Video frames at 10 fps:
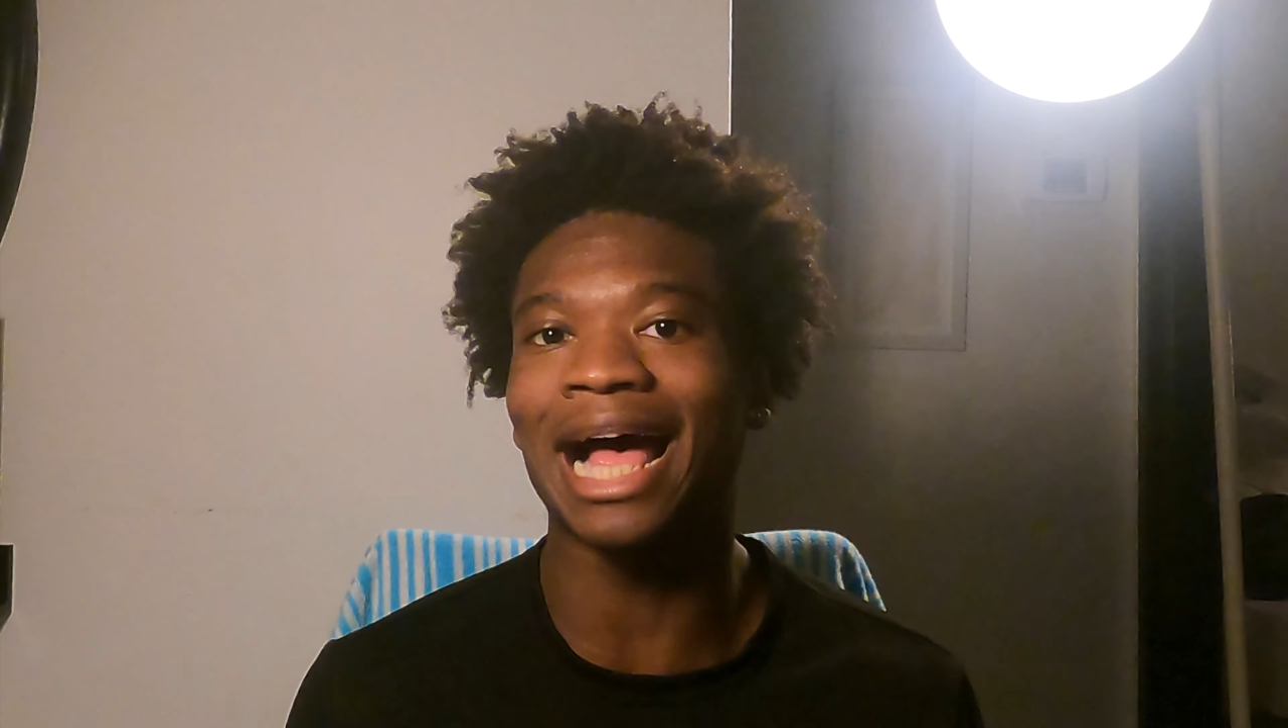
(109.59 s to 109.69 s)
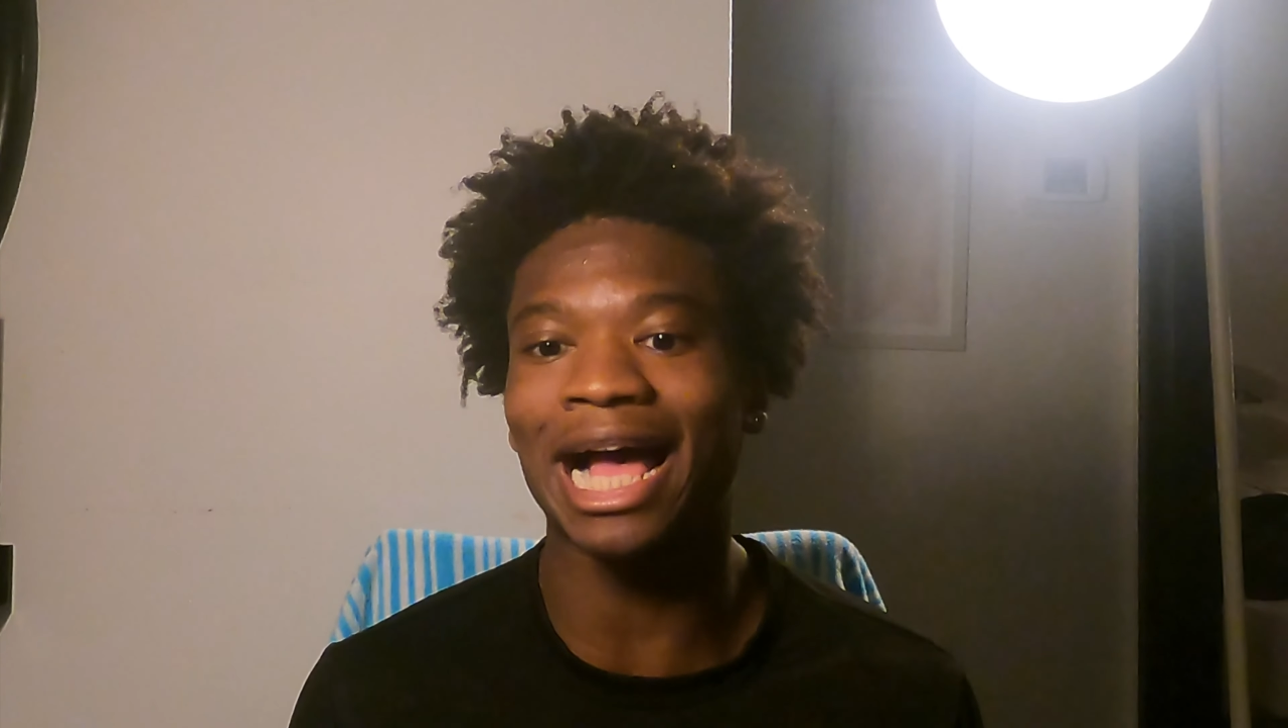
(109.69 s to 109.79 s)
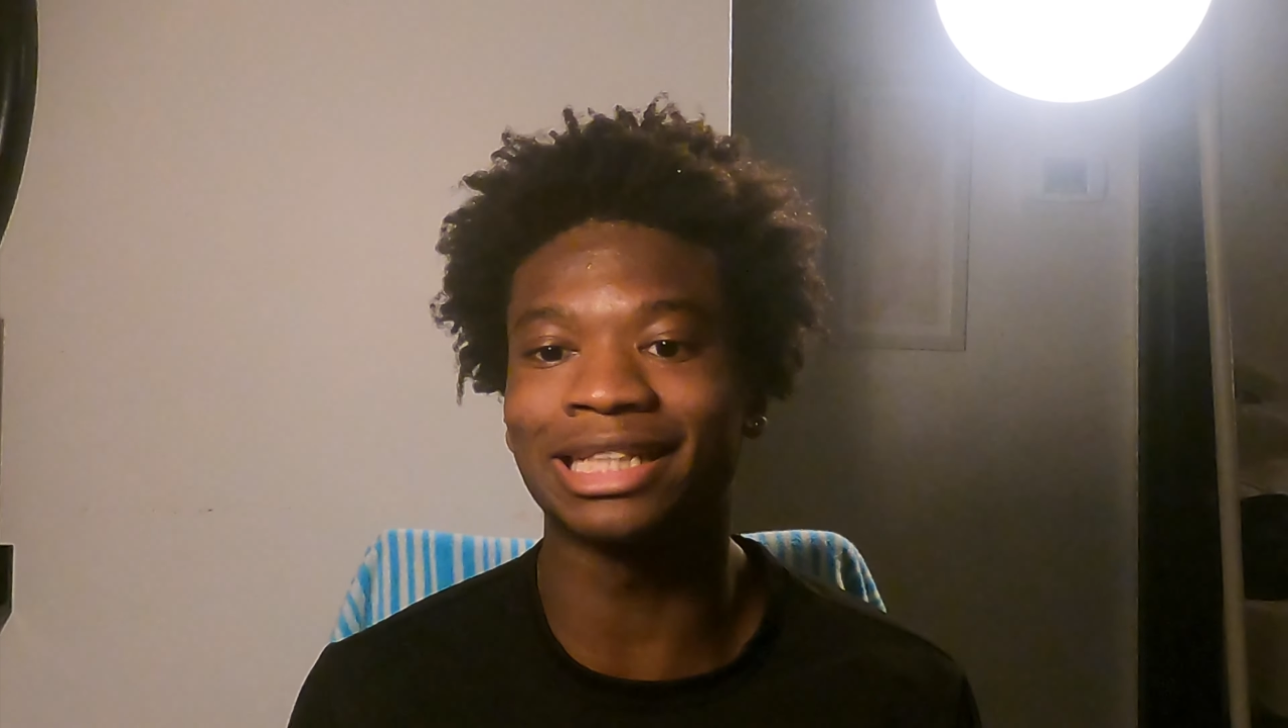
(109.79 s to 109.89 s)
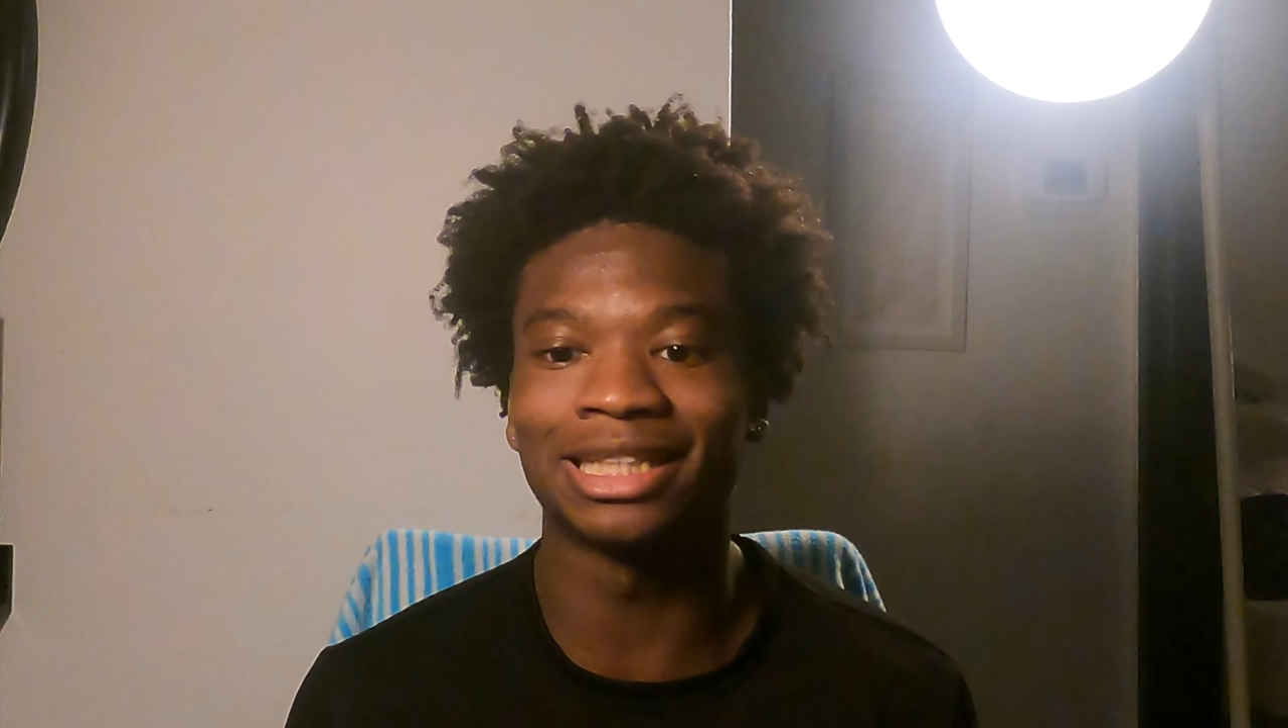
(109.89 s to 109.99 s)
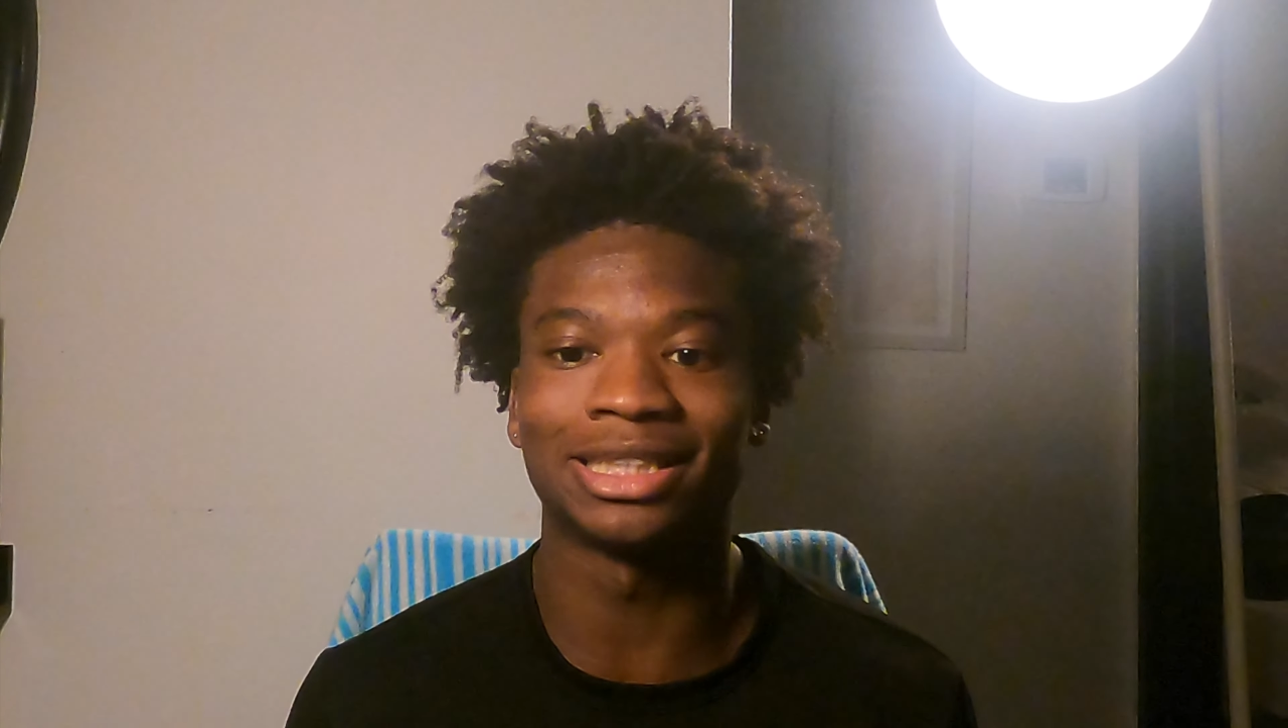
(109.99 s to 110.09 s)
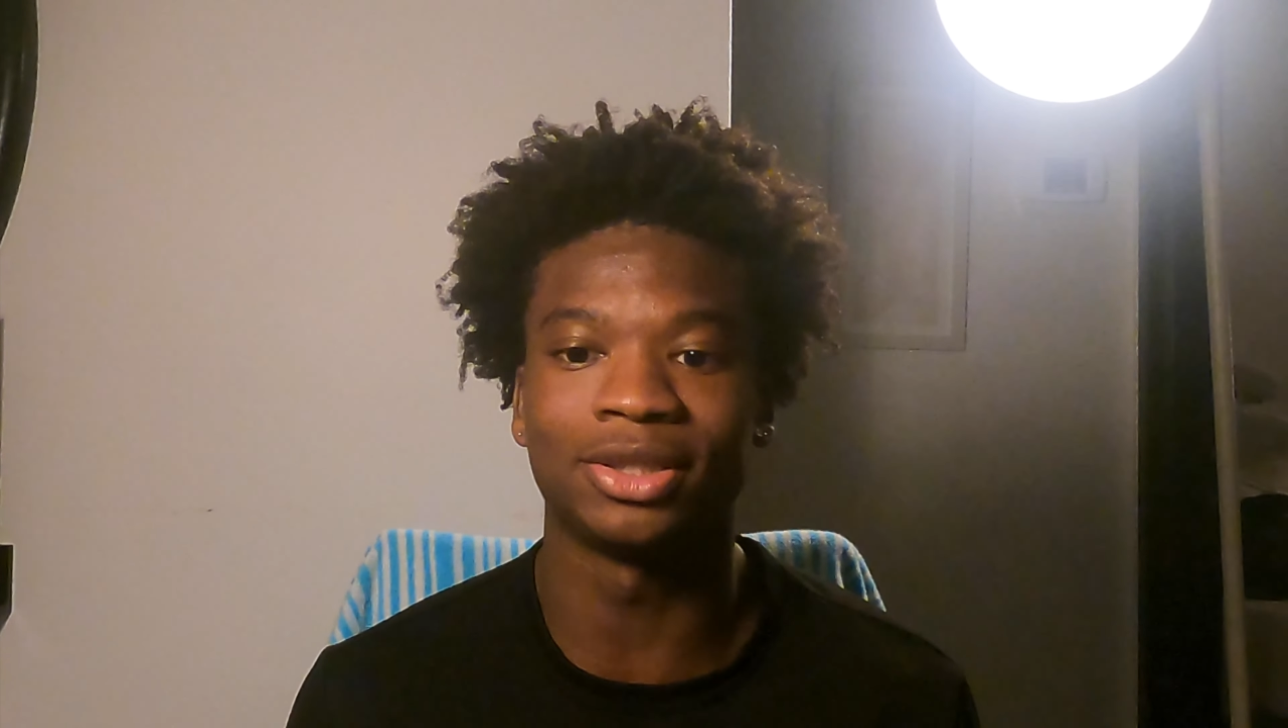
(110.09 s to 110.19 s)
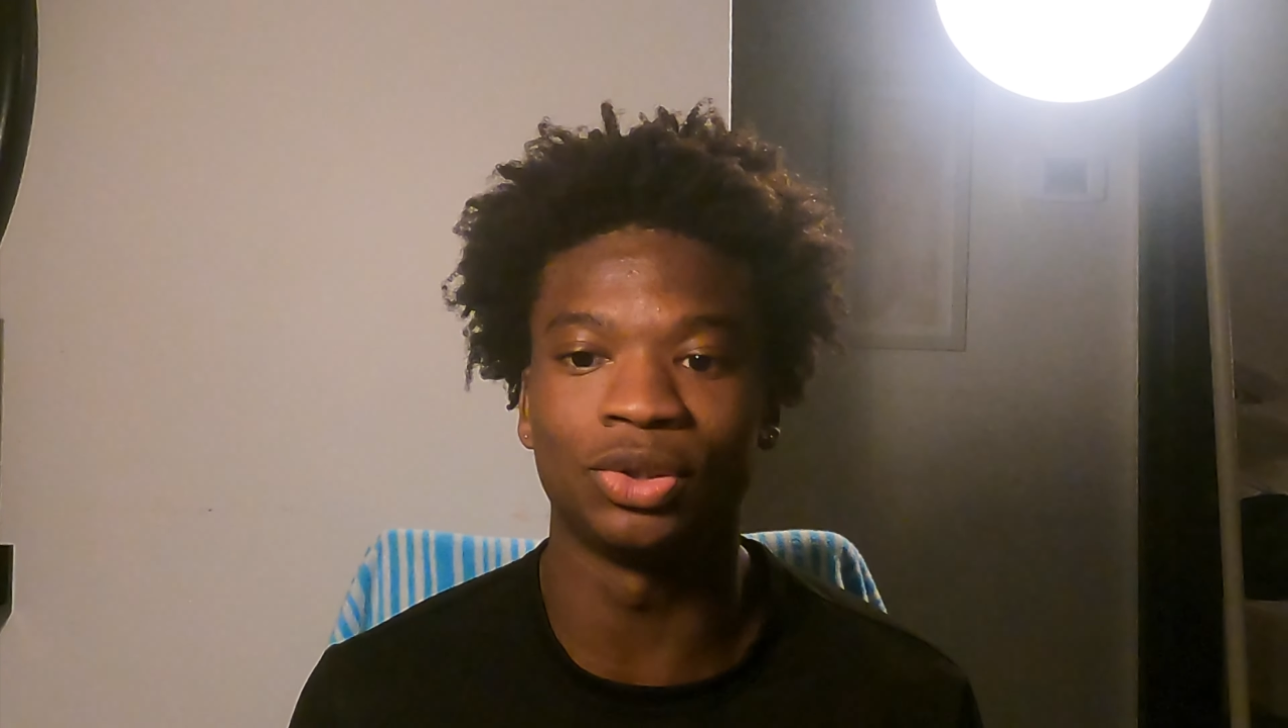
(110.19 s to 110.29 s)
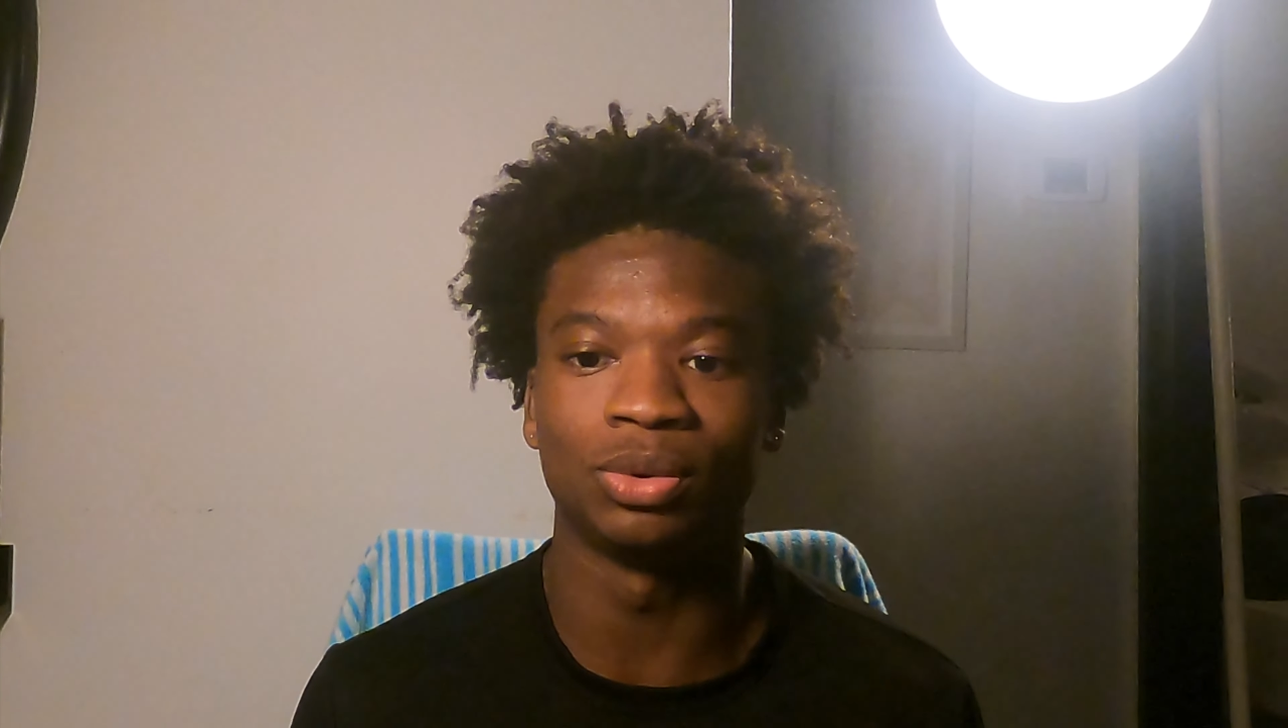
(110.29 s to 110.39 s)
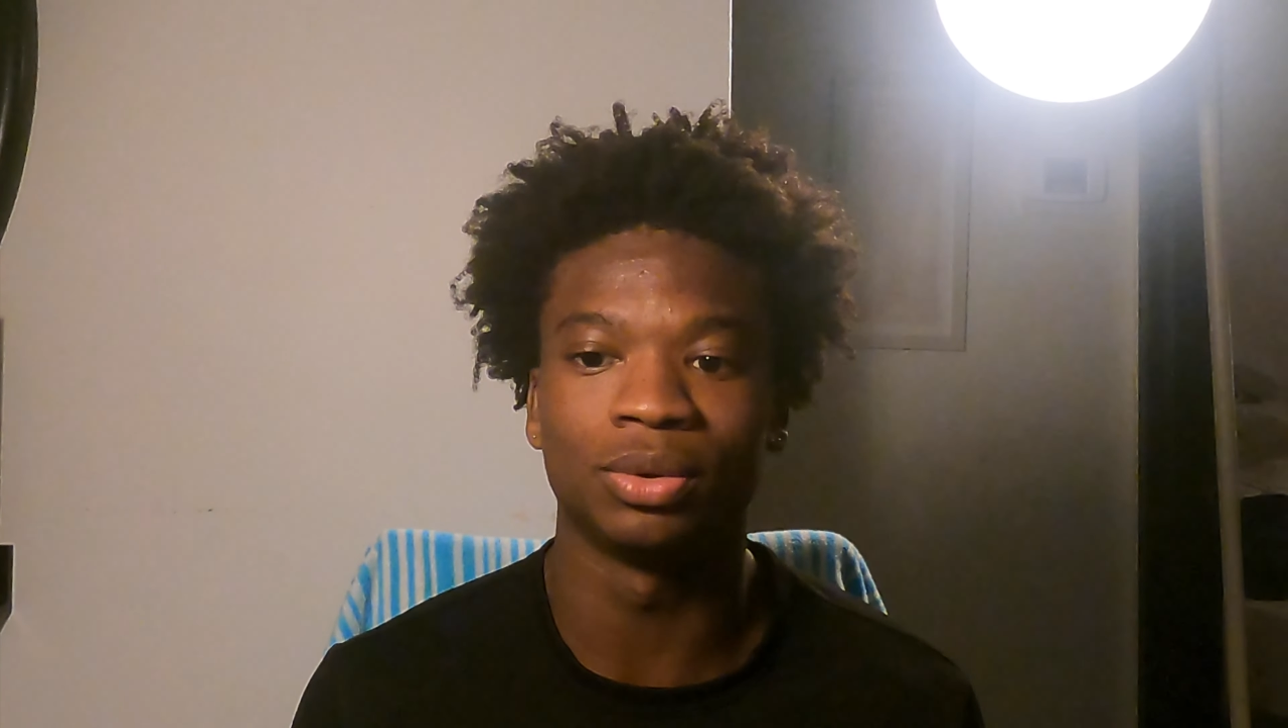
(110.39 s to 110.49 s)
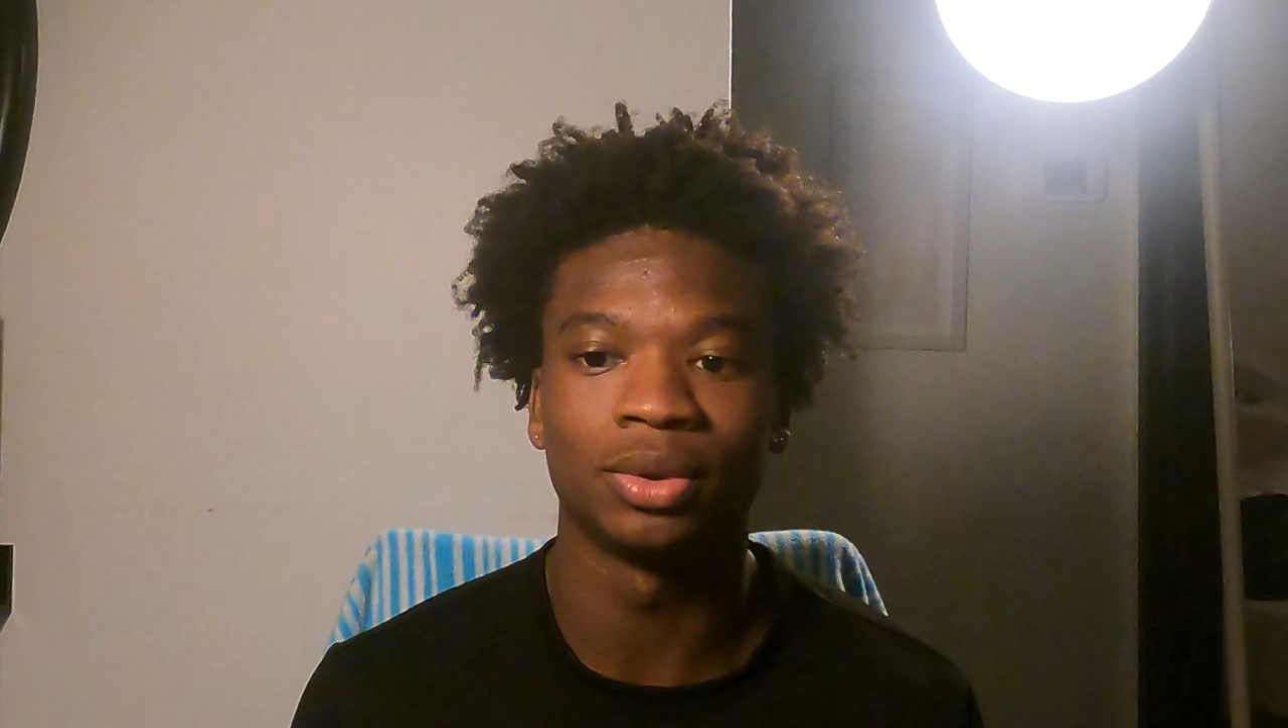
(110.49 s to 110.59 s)
access
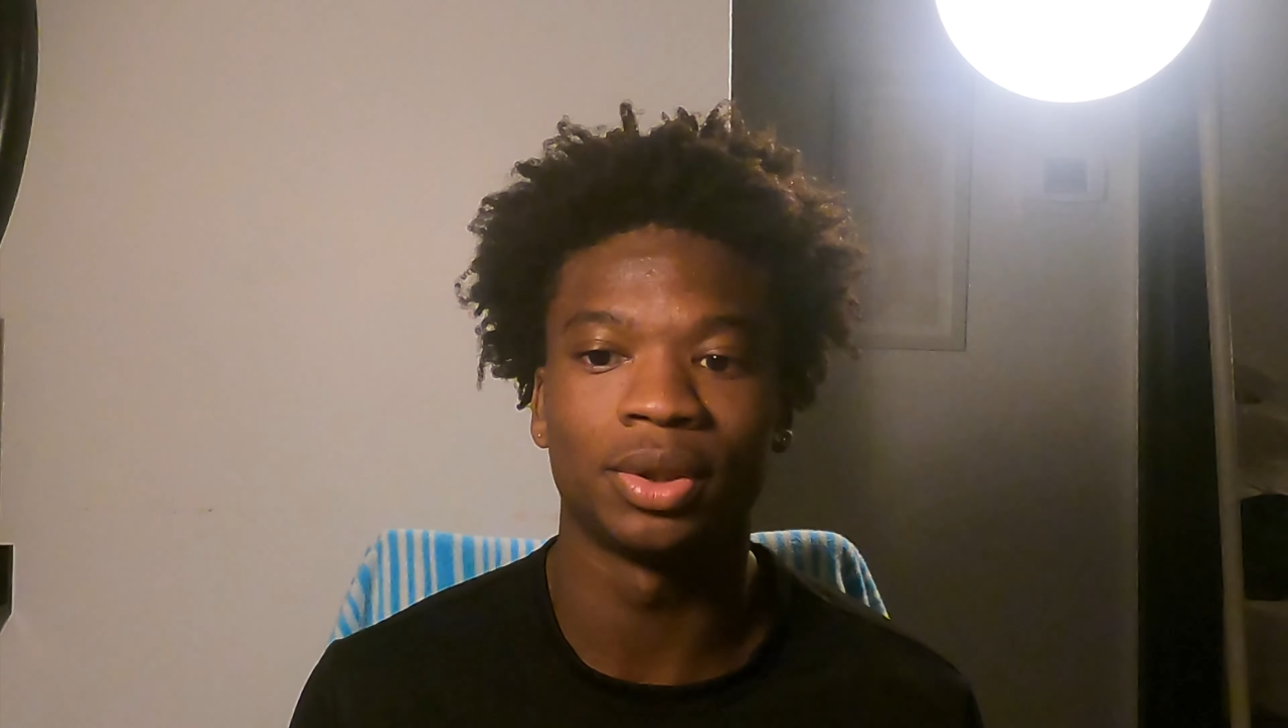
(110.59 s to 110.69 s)
to.